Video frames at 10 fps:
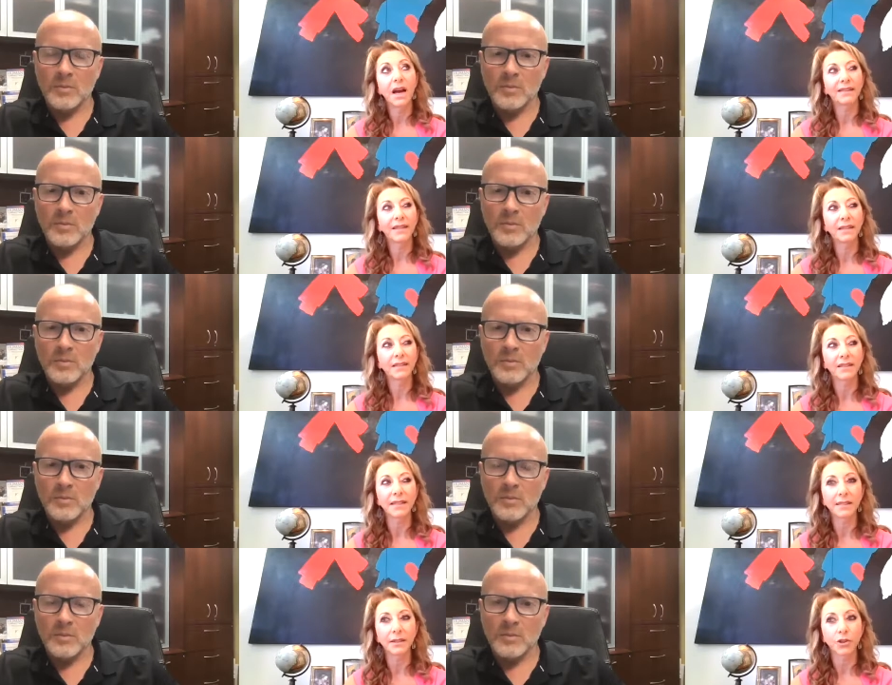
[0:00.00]
Speaker 1: I think the
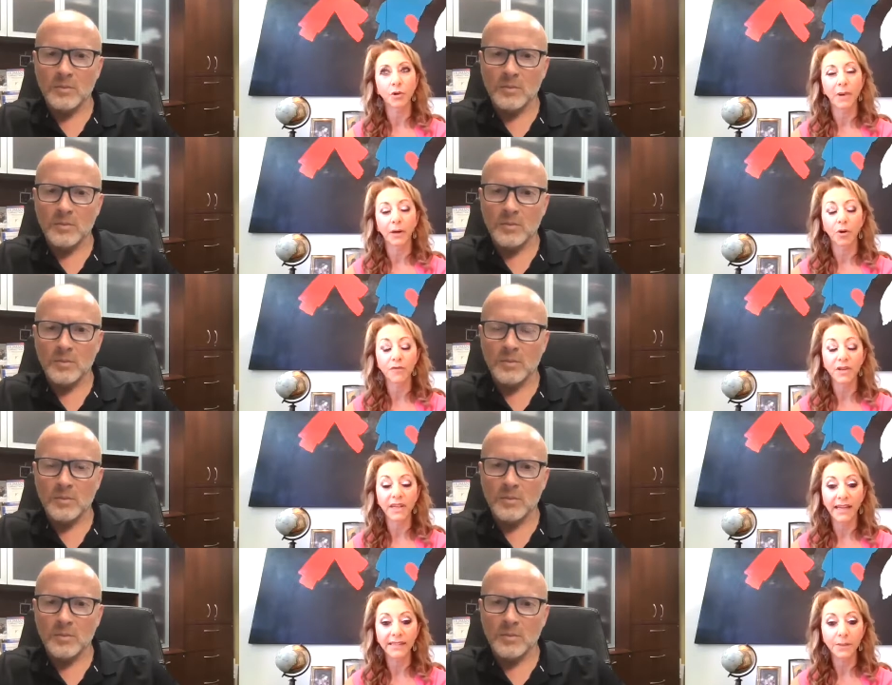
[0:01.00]
statistics show about over
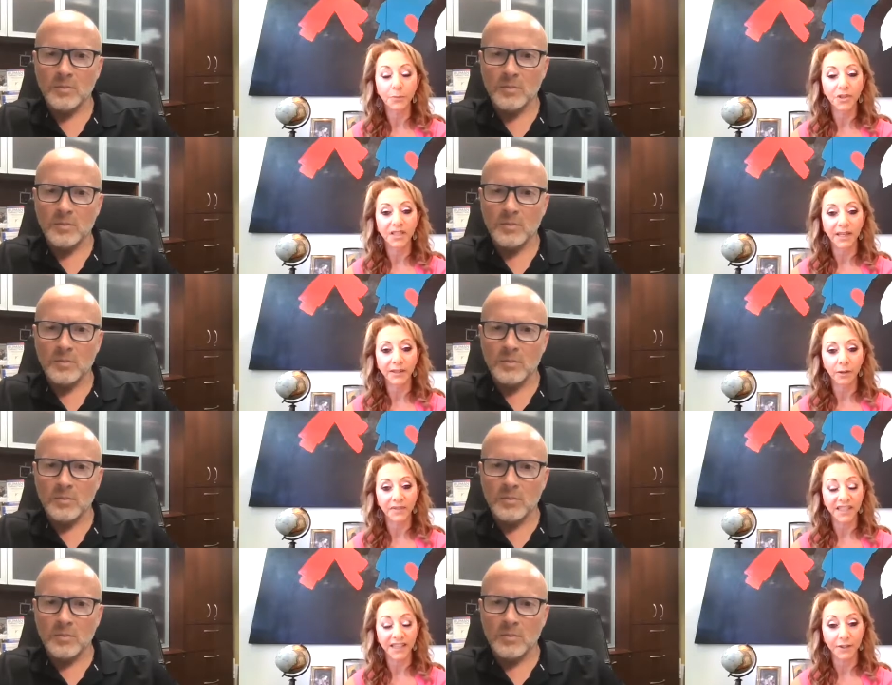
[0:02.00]
90% of
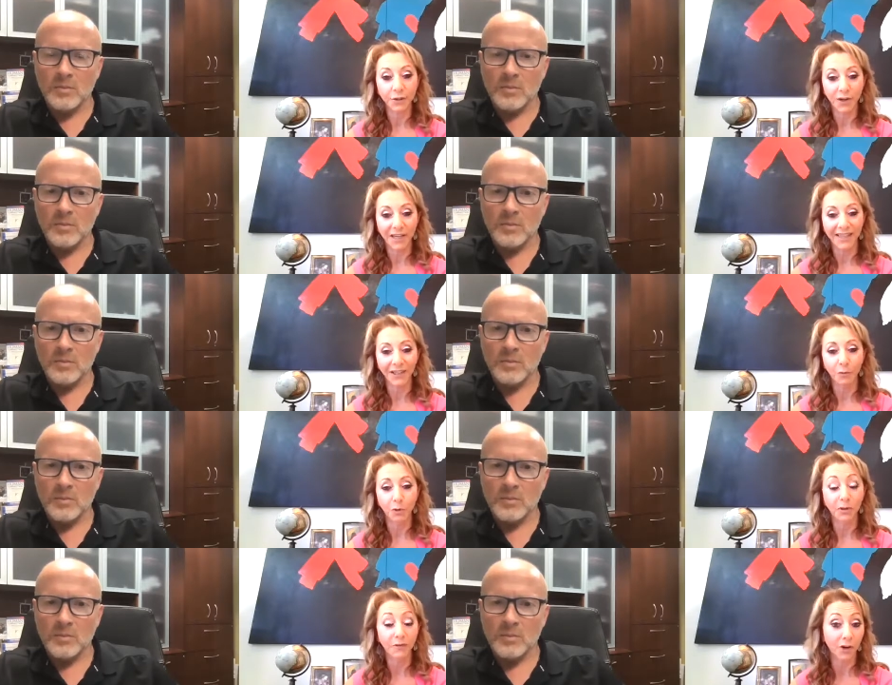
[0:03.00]
sales training, you will
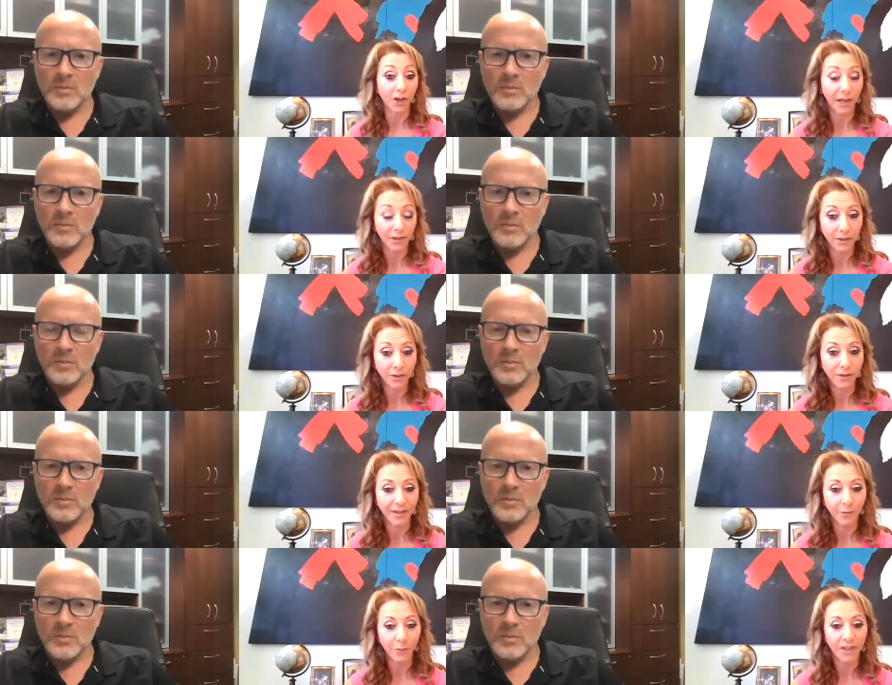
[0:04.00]
be forgotten
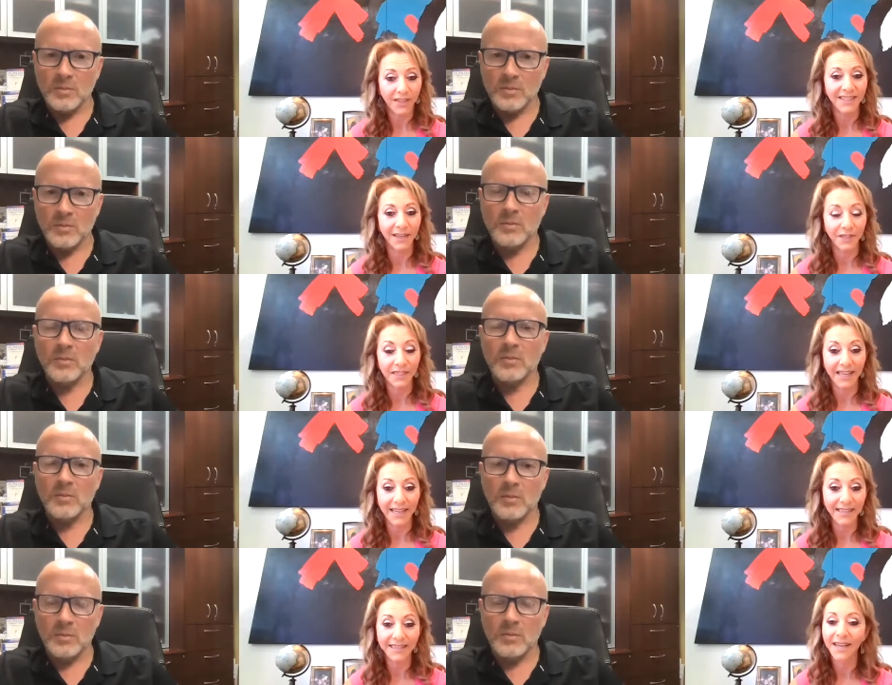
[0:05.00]
within seven
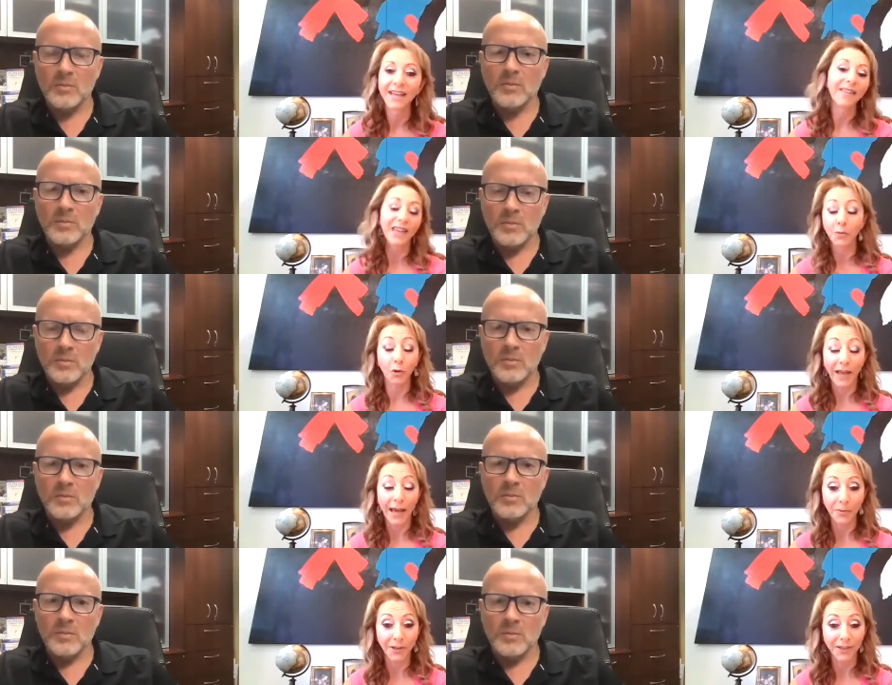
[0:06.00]
days. That won't
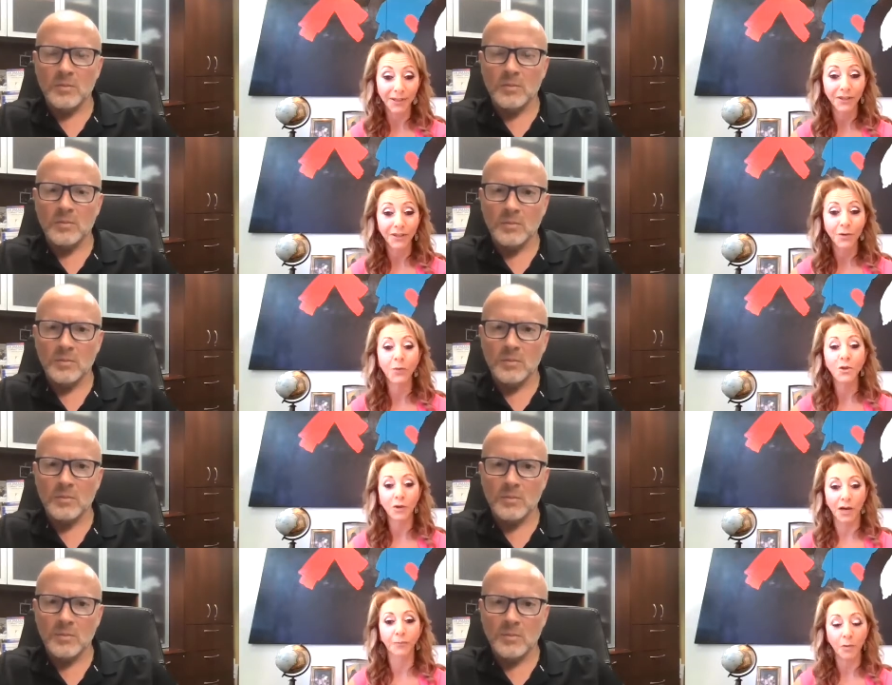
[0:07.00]
happen when you
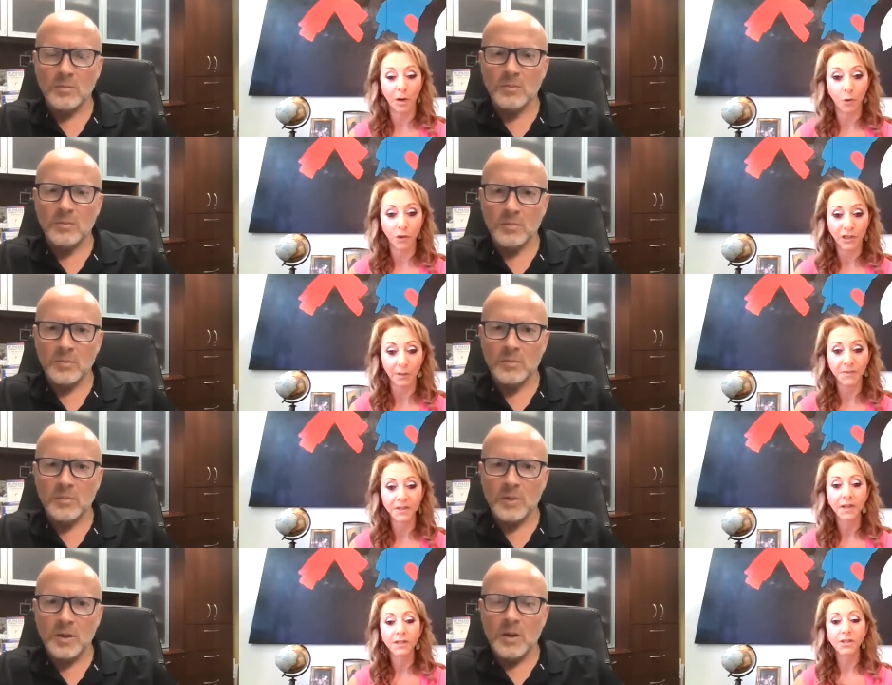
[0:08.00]
come to my workshops.
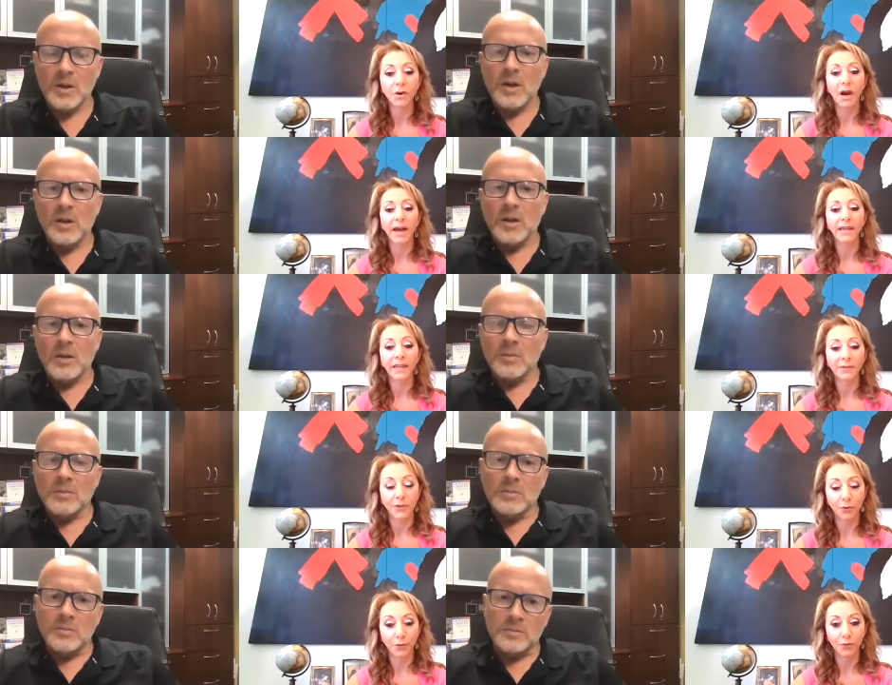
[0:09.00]
So I give
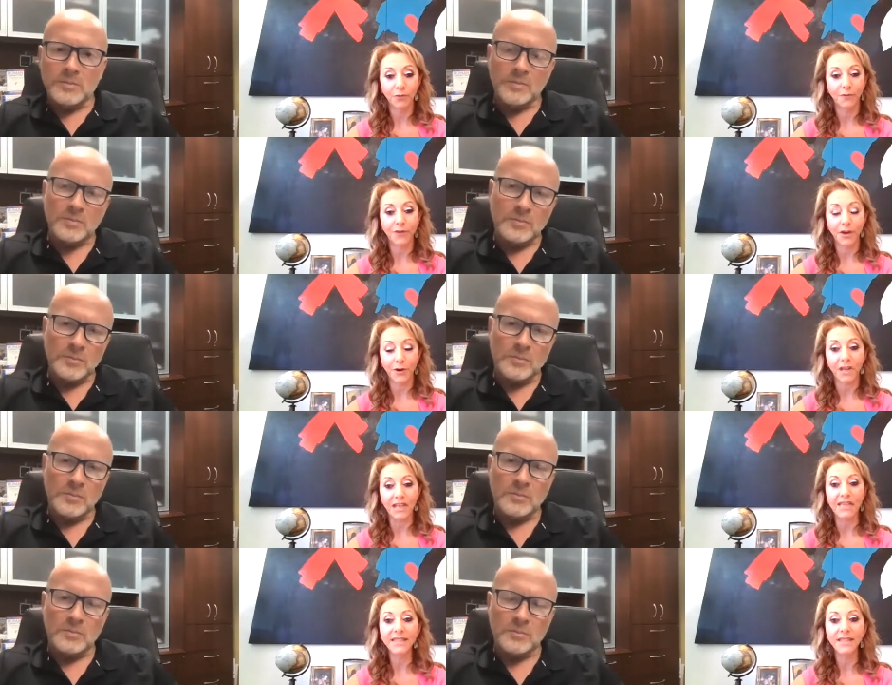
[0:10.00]
you very
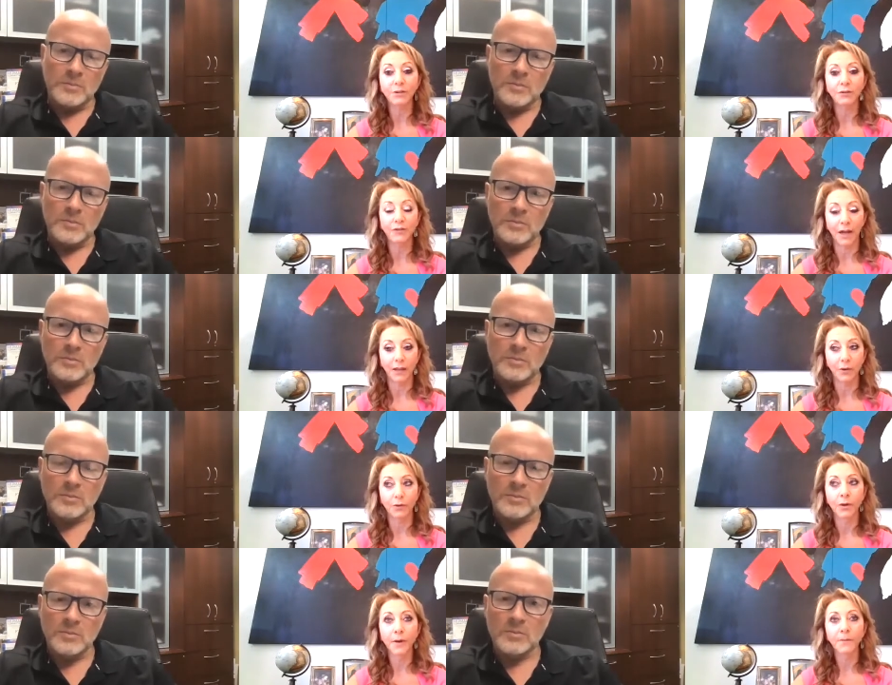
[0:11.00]
easy to follow
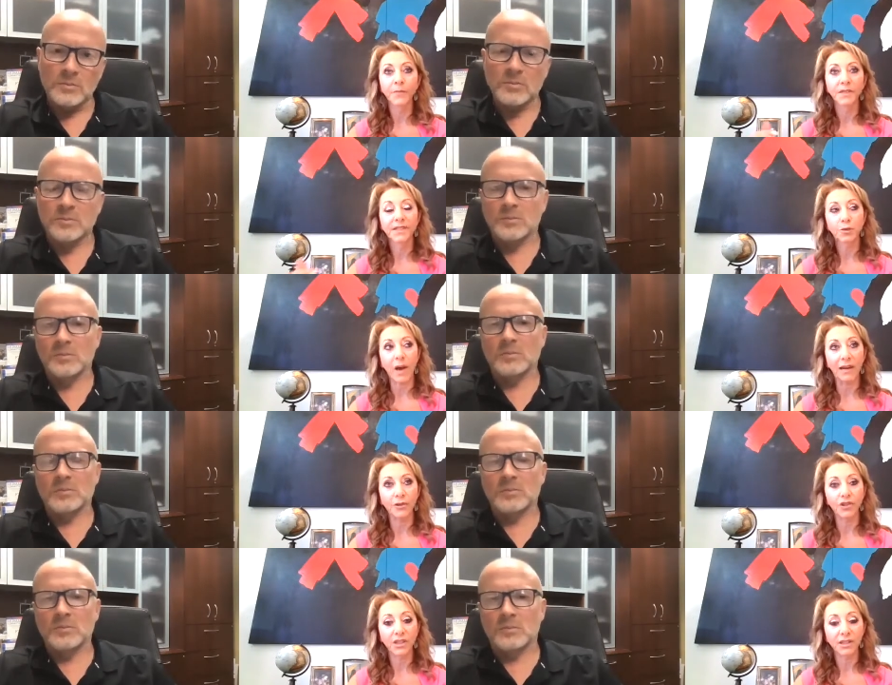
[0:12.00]

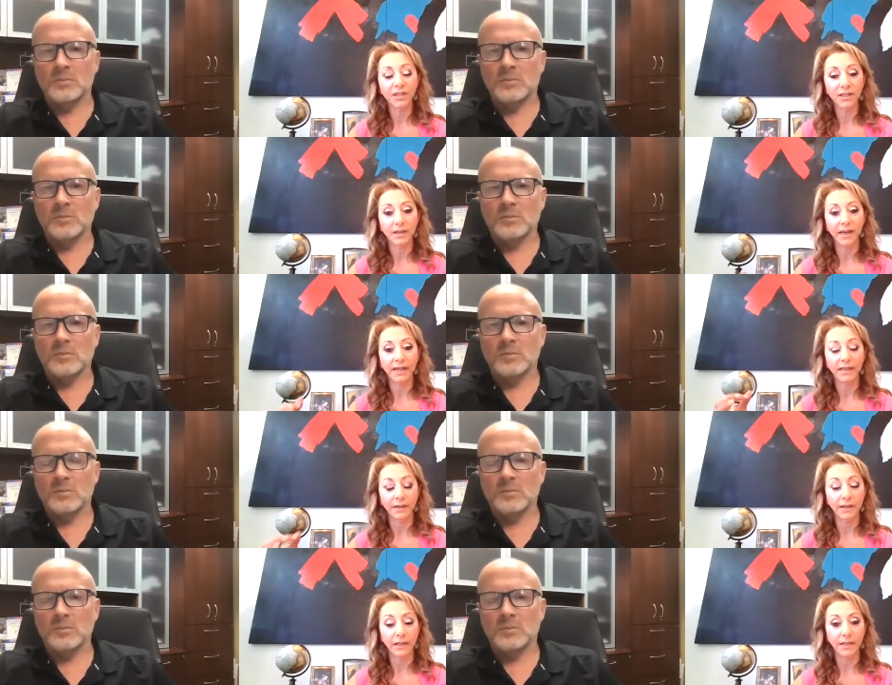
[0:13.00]
strategies and
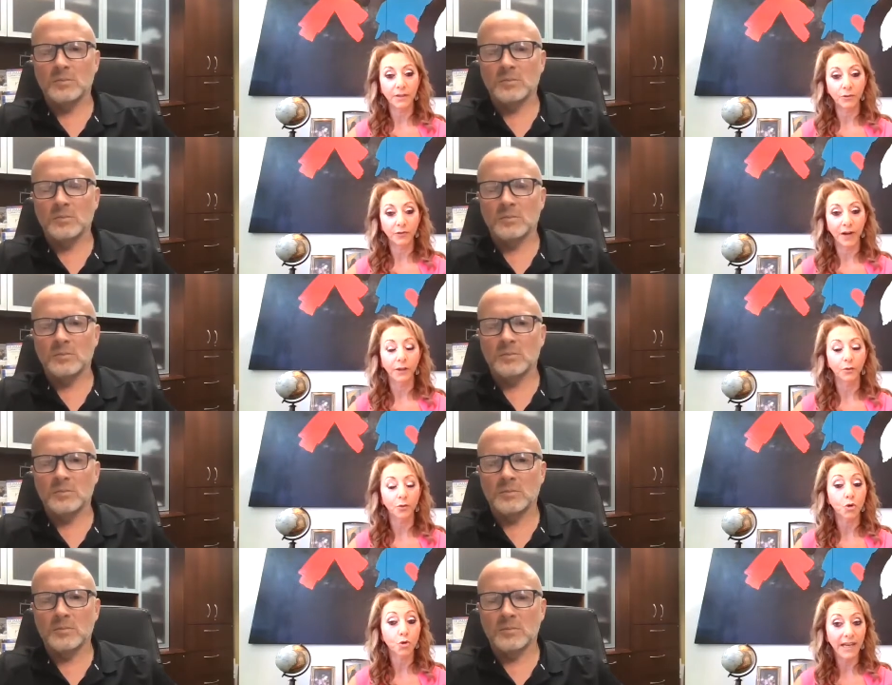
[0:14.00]
easy to follow
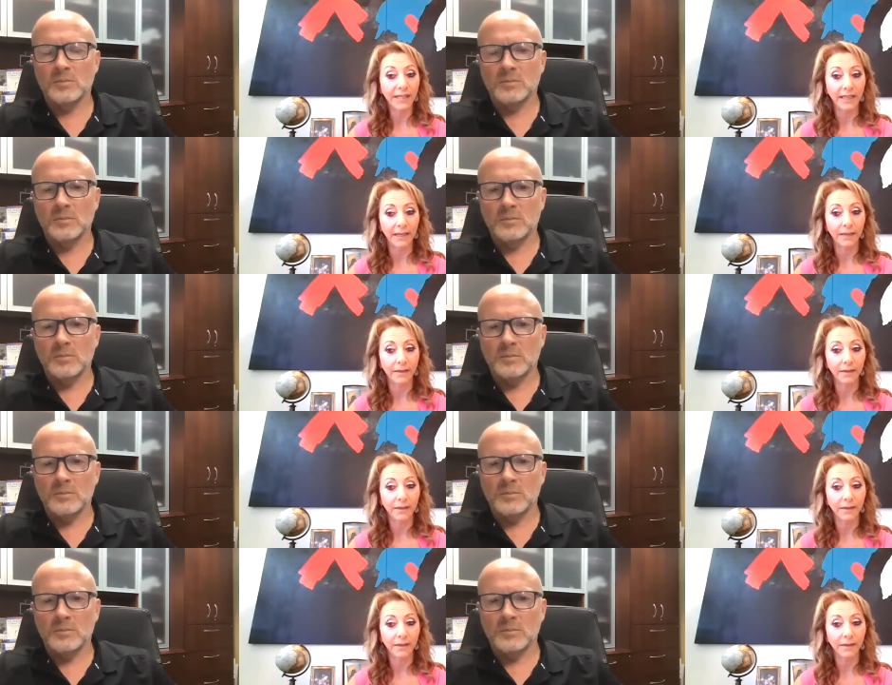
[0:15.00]
training